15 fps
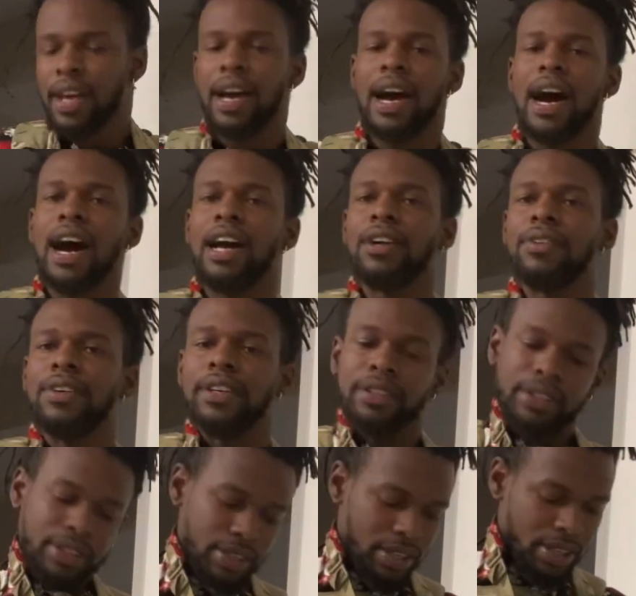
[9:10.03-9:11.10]
high ready.
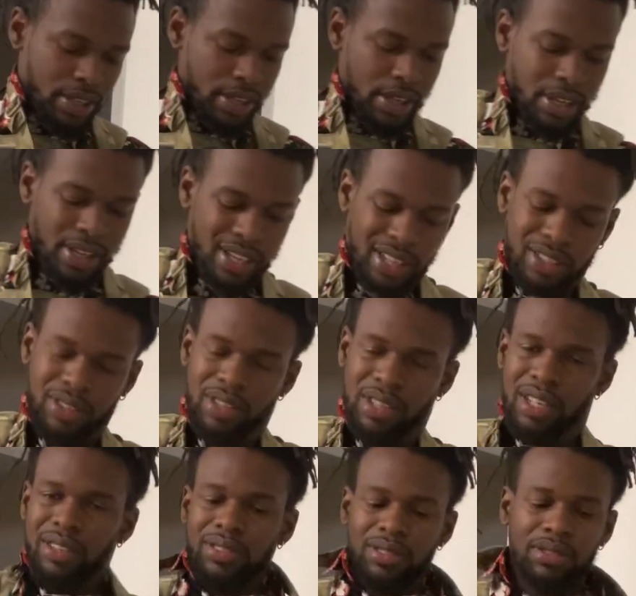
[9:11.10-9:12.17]

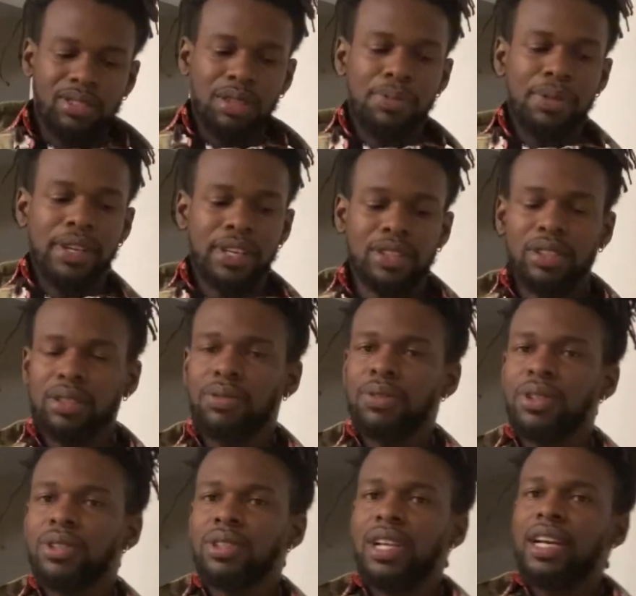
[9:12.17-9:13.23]
To me, it just
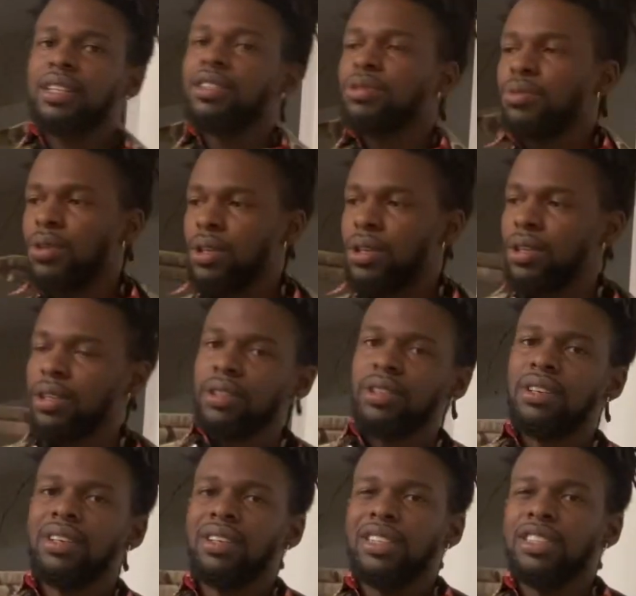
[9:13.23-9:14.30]
feels like it's more
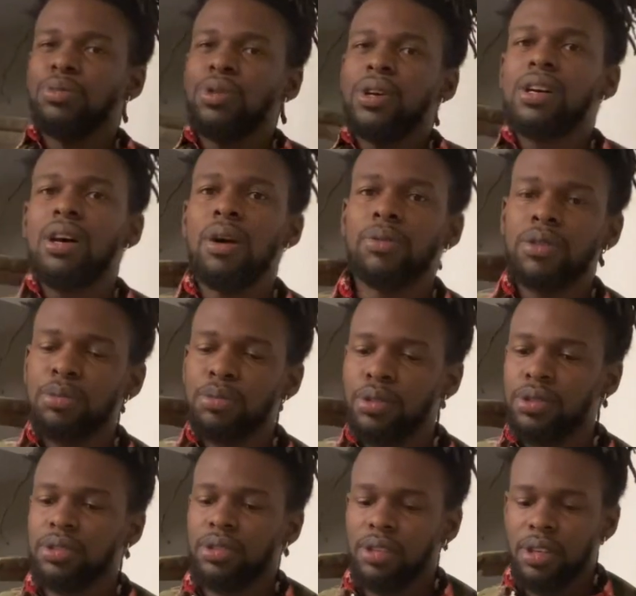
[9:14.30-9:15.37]

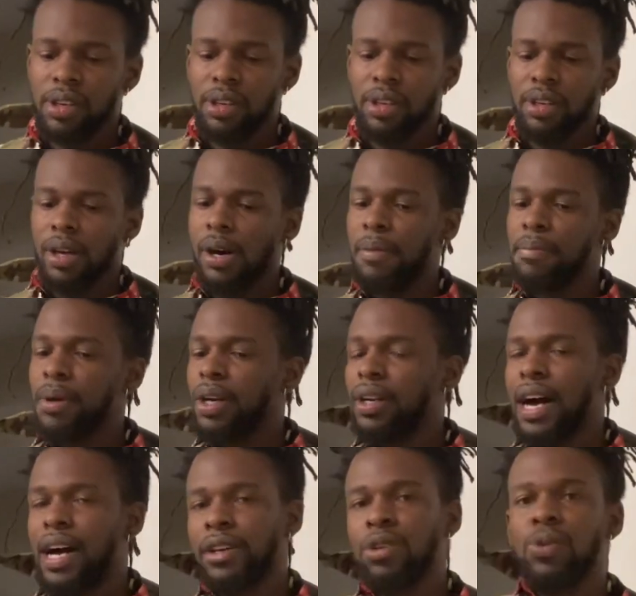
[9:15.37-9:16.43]
comfortable. But
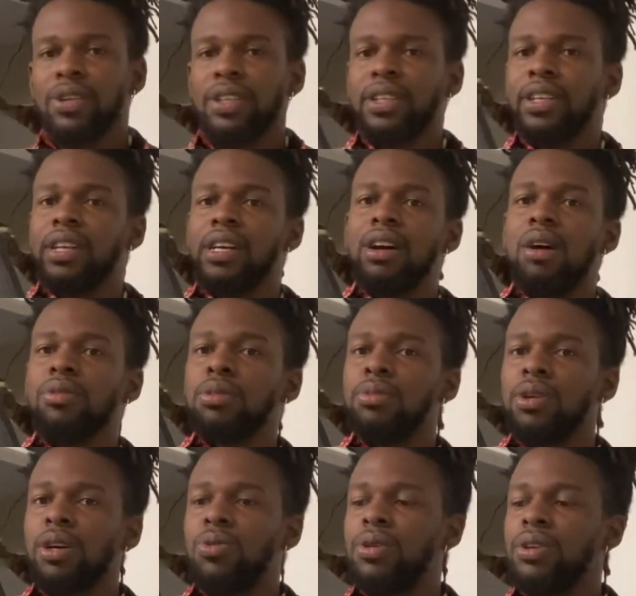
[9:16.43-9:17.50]
I don't want to get comfortable.
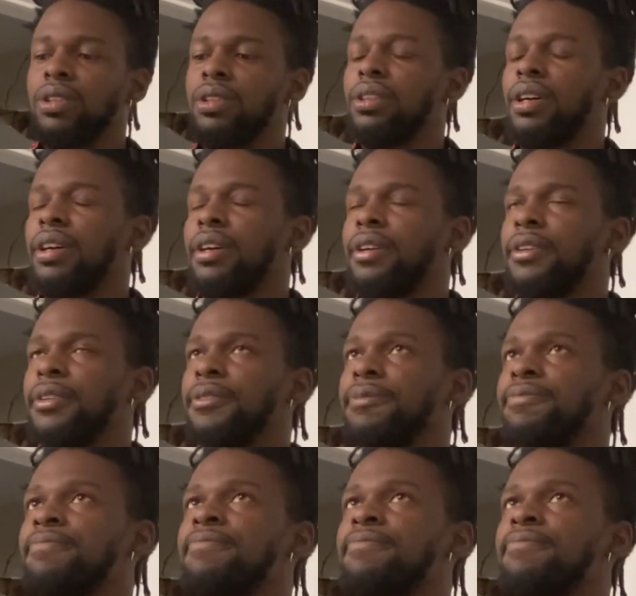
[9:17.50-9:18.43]
I want to,